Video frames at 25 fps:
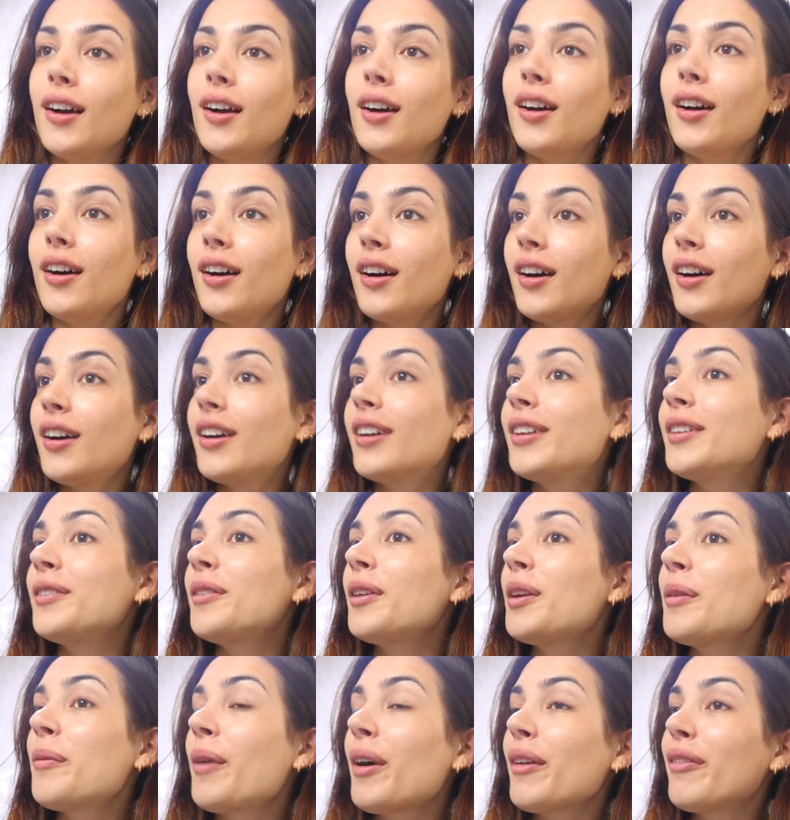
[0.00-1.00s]

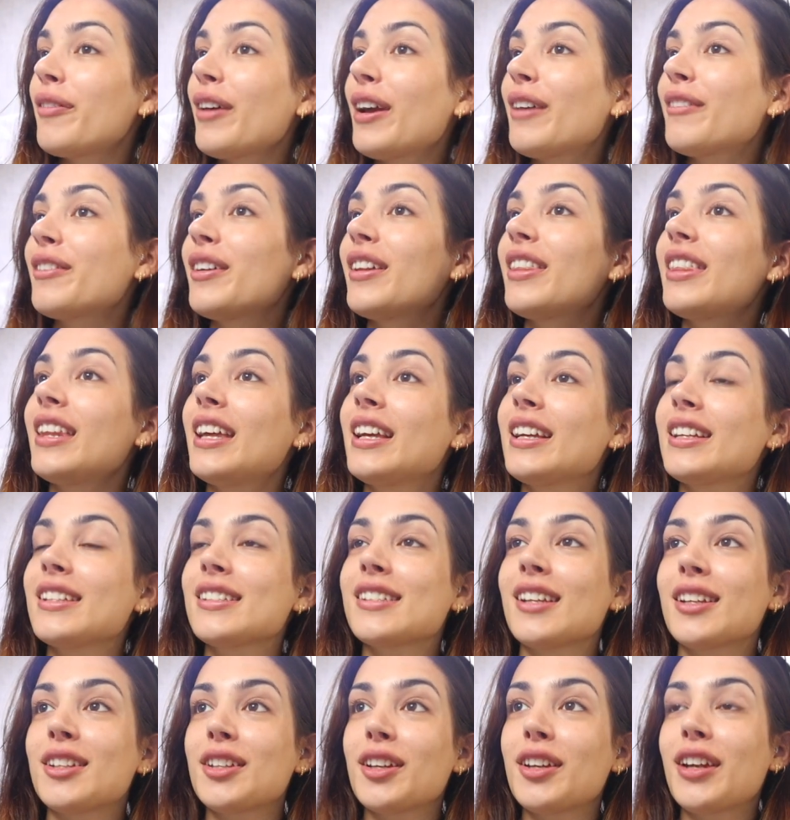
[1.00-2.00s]
one of my favorite
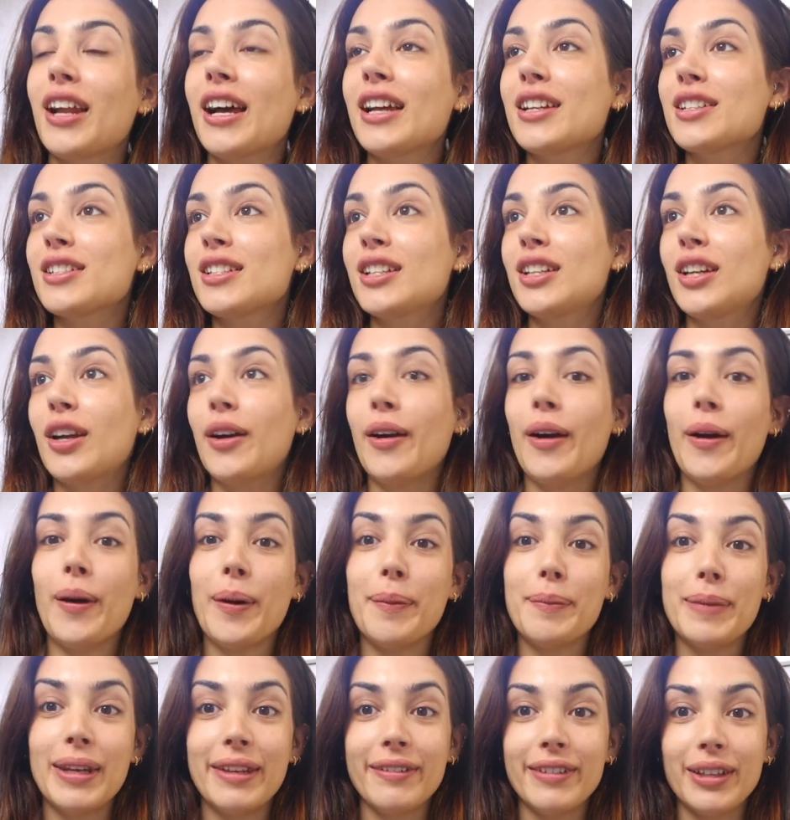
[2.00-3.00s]
things. I don't actually know how
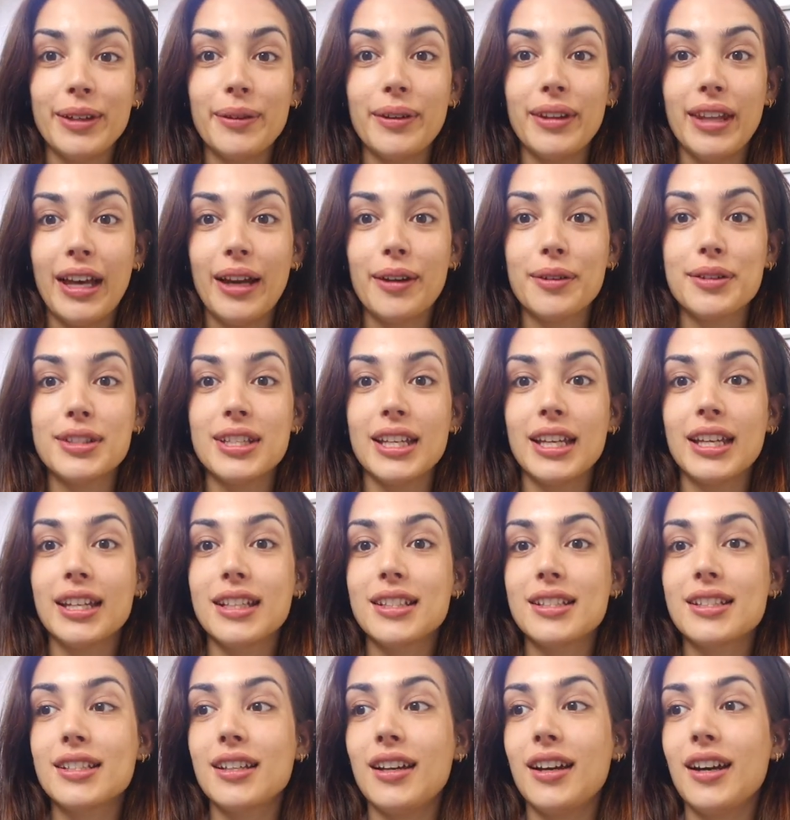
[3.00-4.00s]
I'm living without
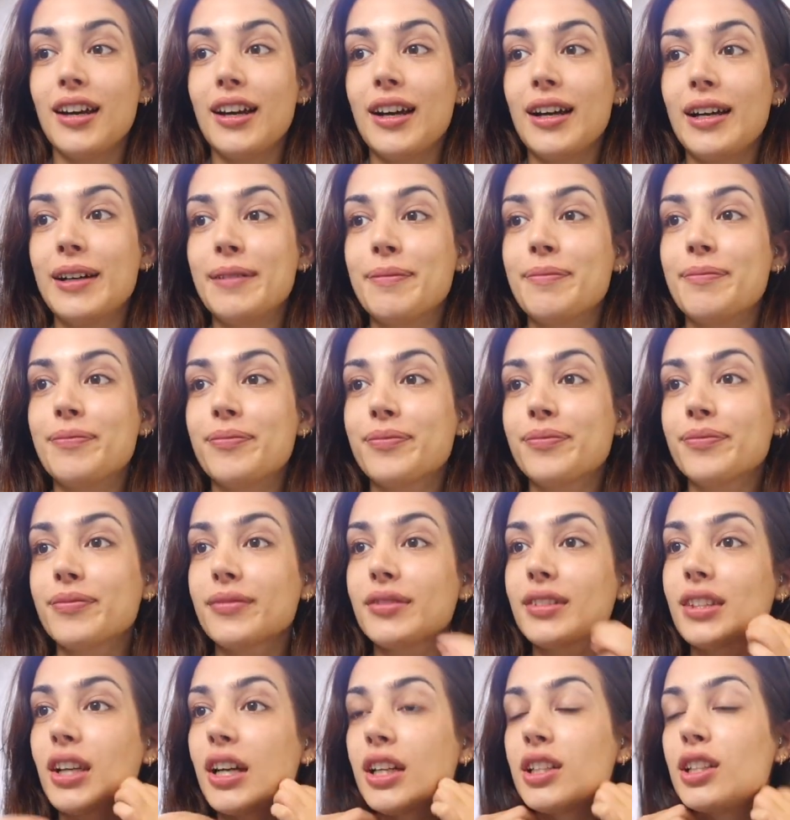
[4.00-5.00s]
it.
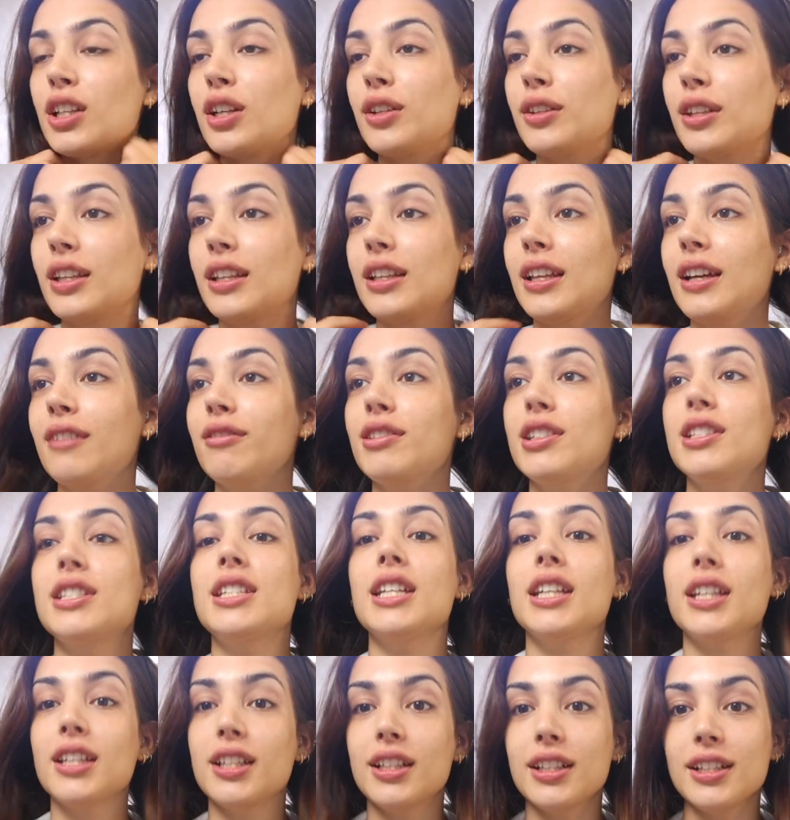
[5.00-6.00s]
I know that they're
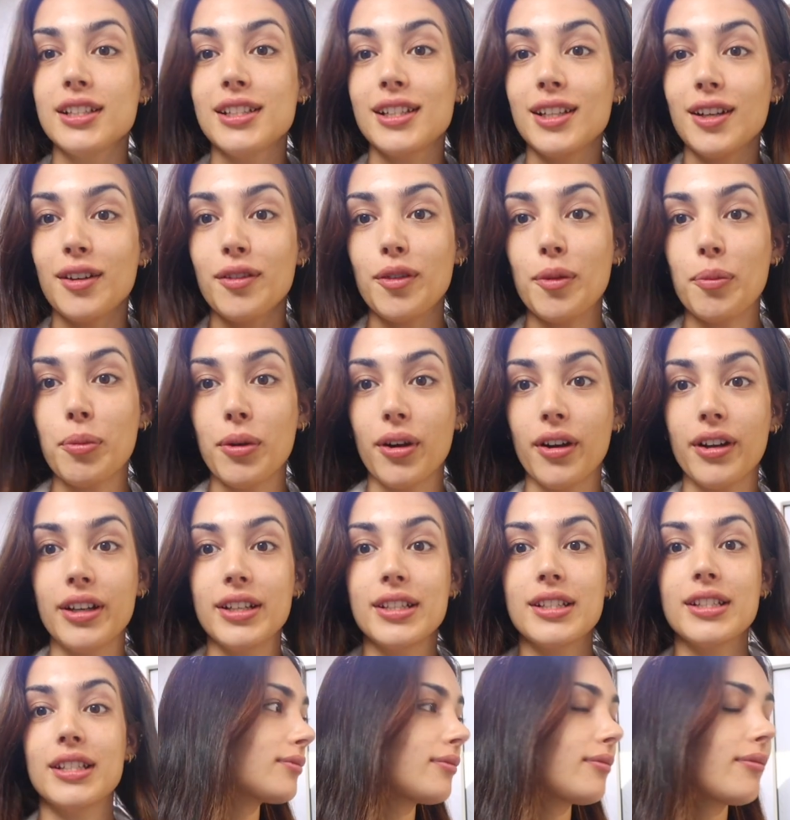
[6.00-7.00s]
ridiculously
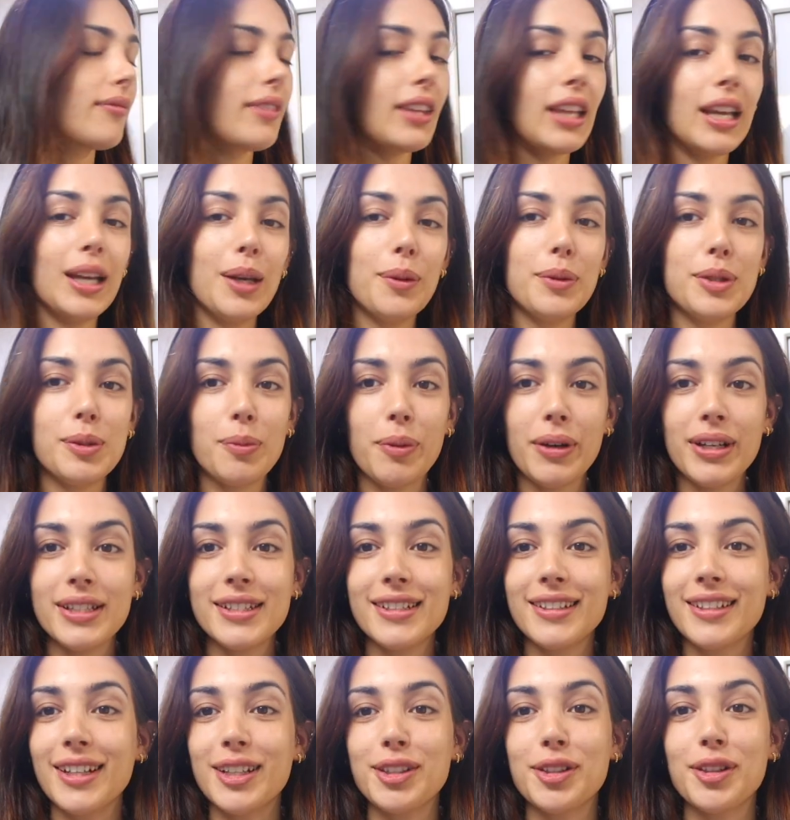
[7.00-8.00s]
overpriced. It was a
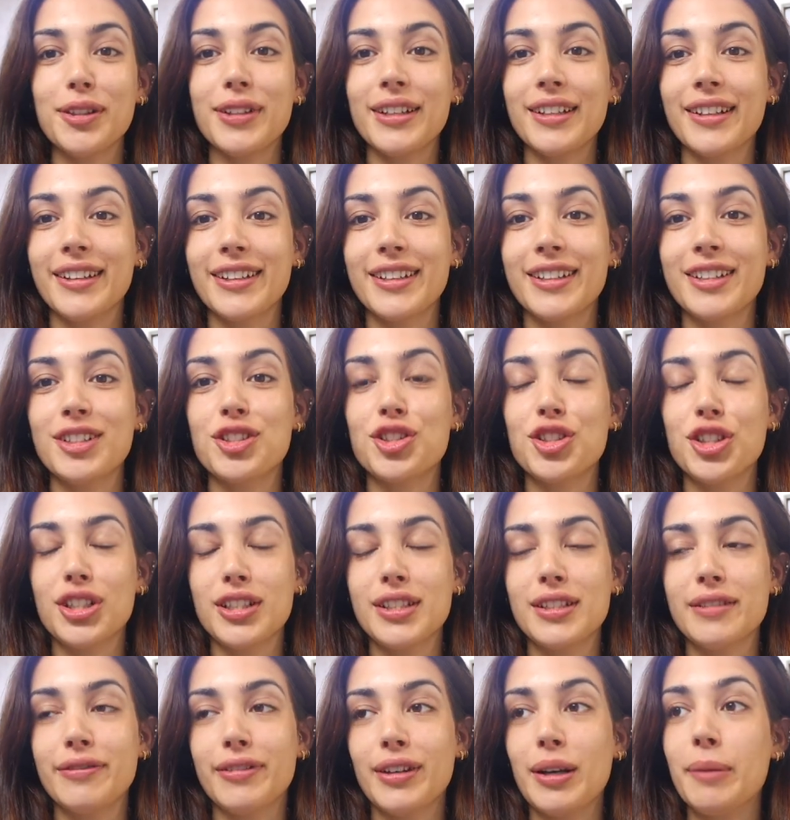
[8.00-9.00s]
present. I don't think I could
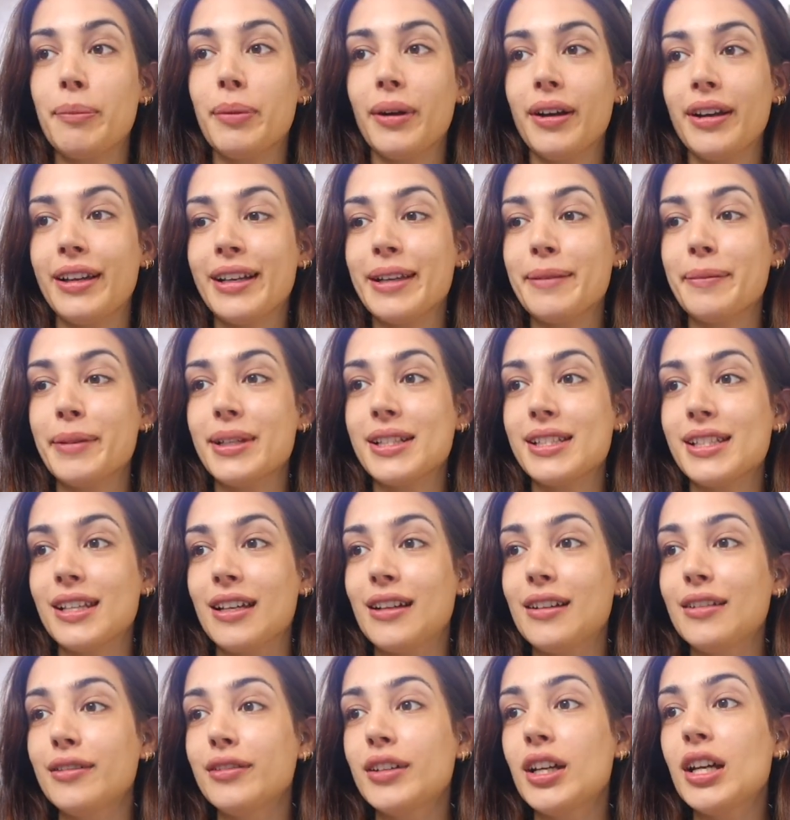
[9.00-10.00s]
justify buying it
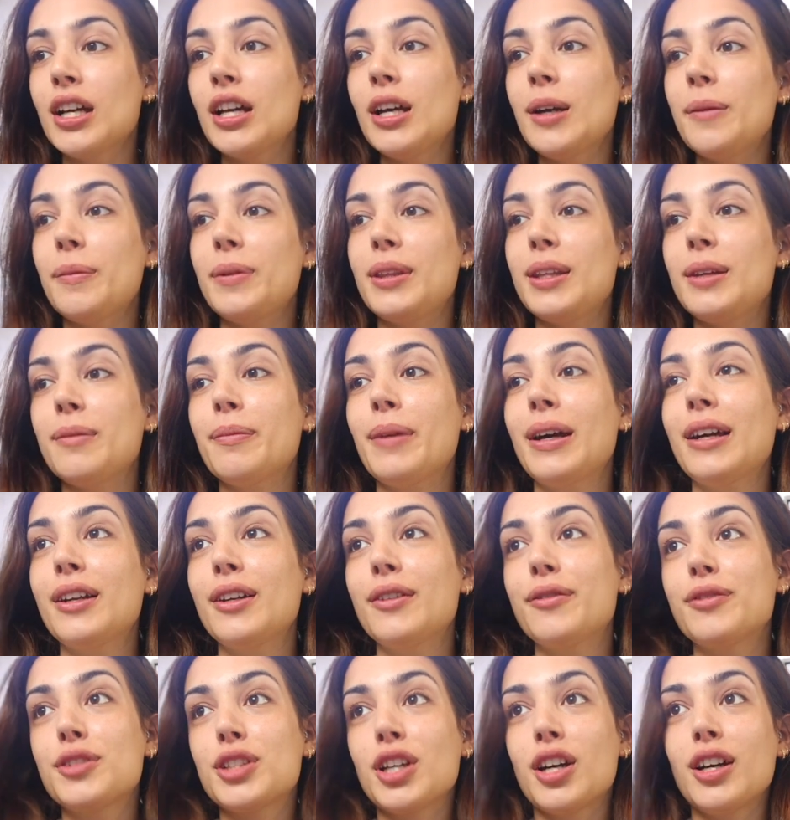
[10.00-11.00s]
myself. But the amount
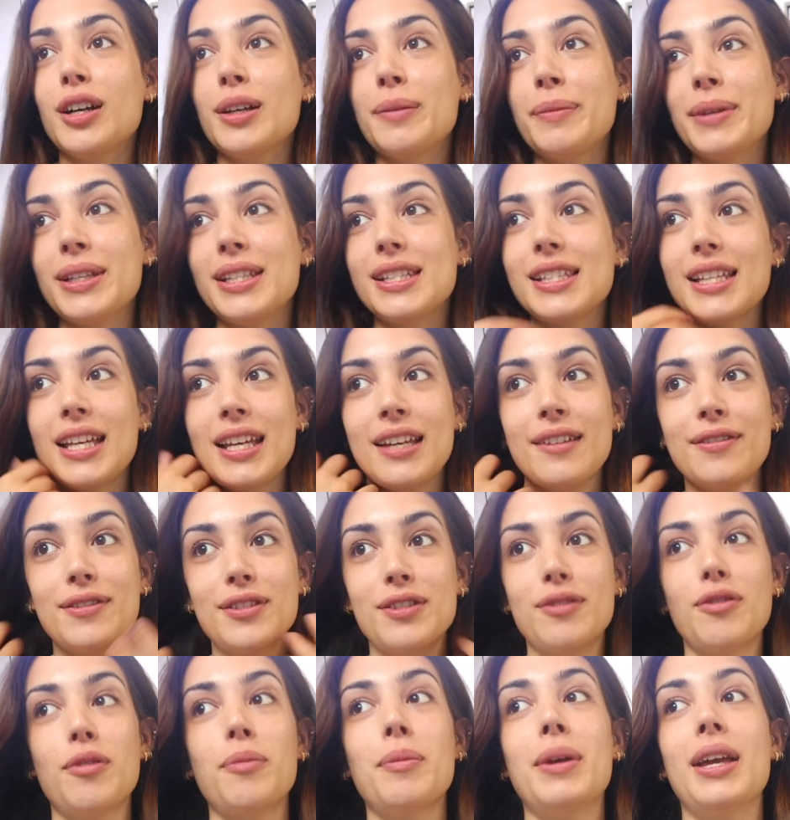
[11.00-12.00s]
of time it
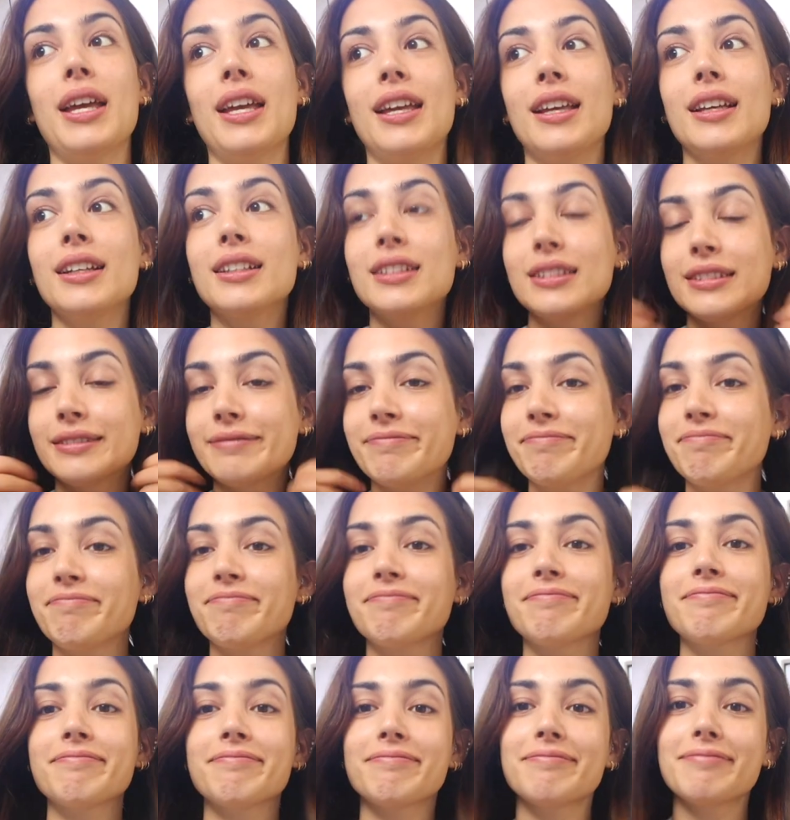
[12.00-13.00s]
saves for me,
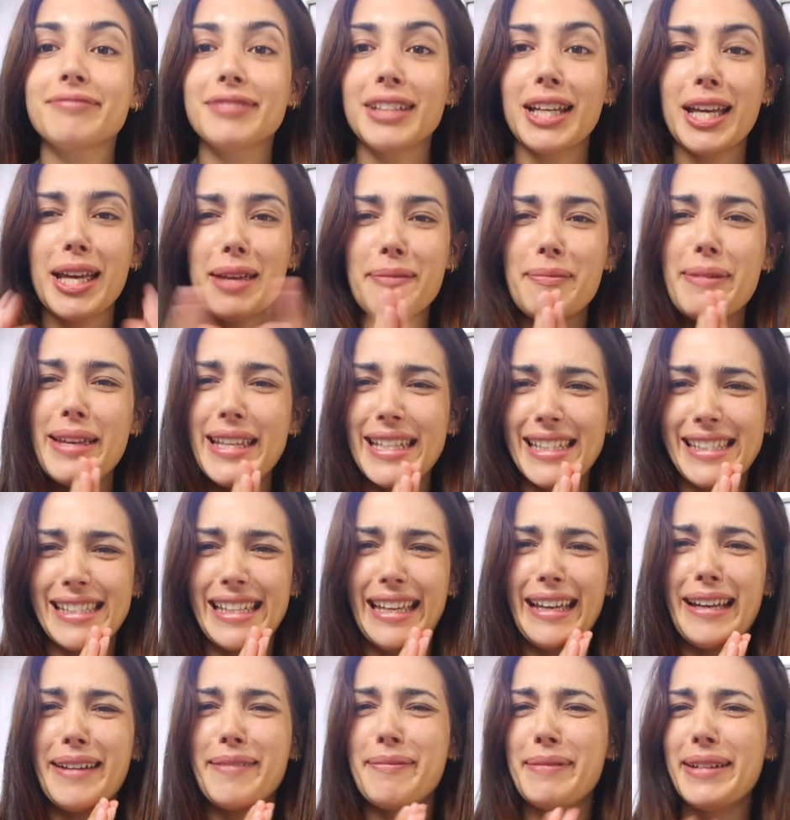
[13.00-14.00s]

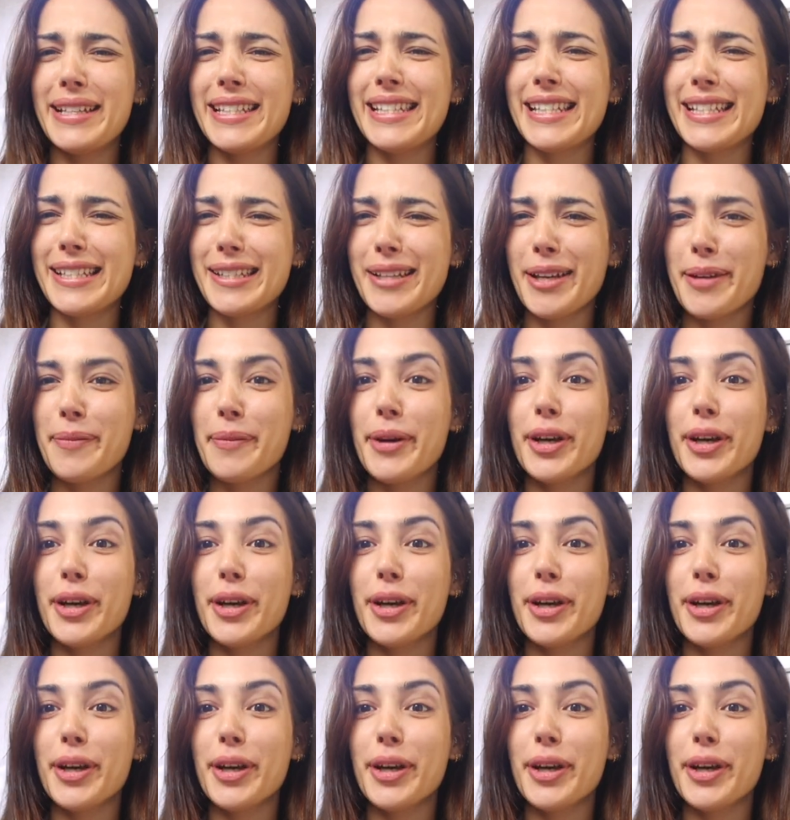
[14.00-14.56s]
I miss it so